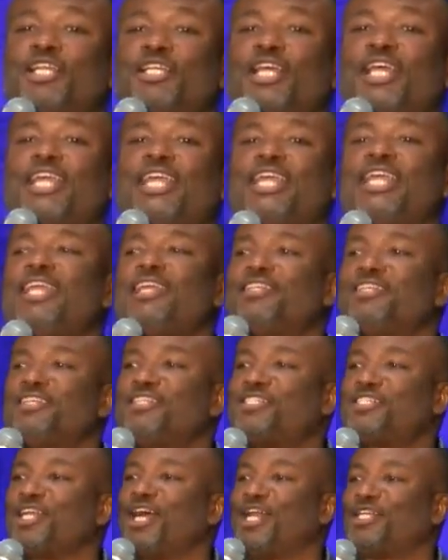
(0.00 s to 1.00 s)
the
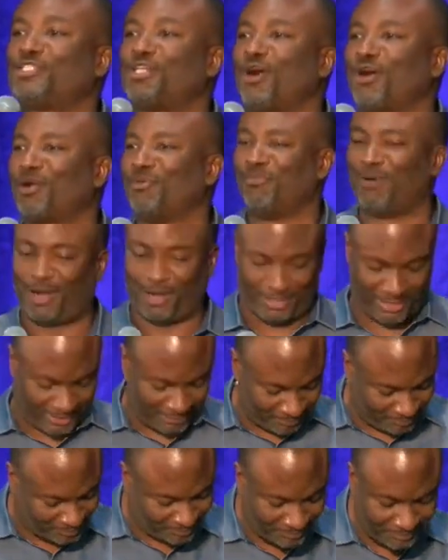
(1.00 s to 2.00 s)
heathens start talking about
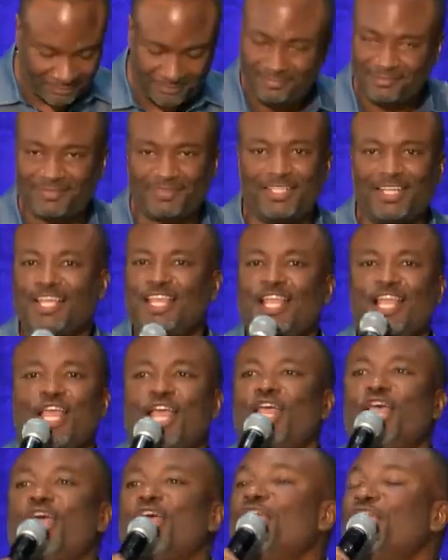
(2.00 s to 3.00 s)

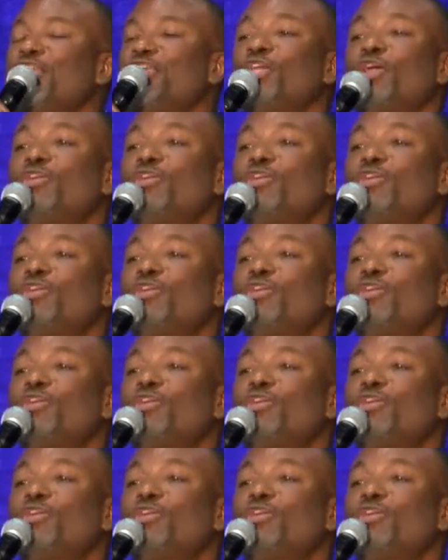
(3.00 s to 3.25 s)
it.